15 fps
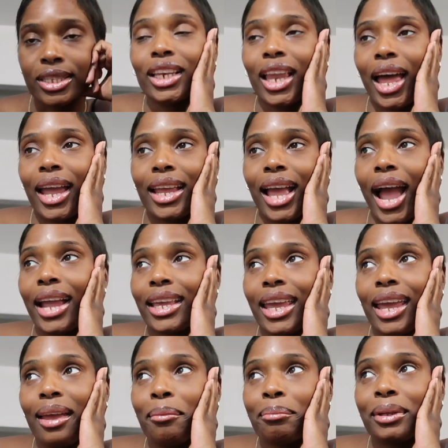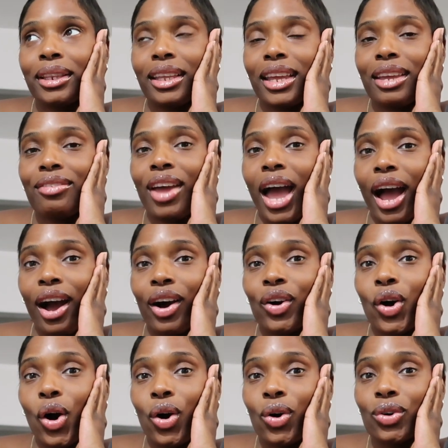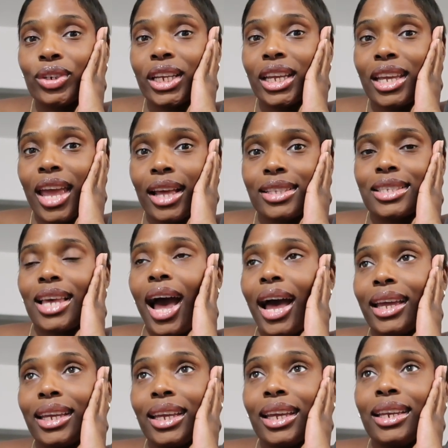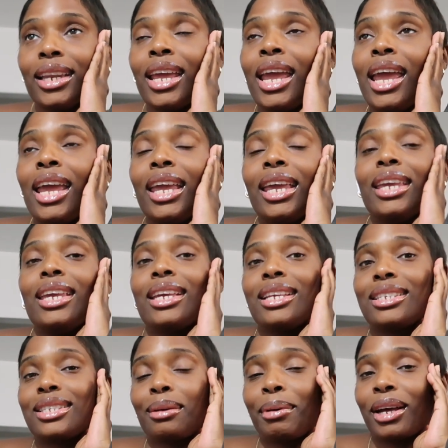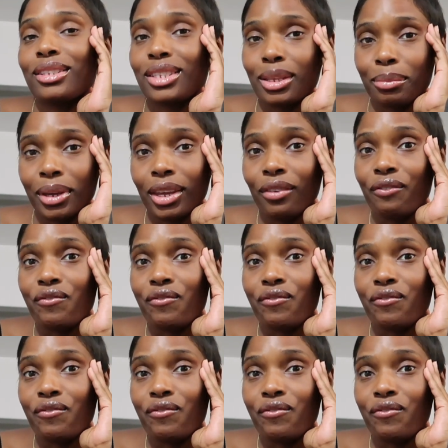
Like, I can't believe how old he has gotten. He is about to be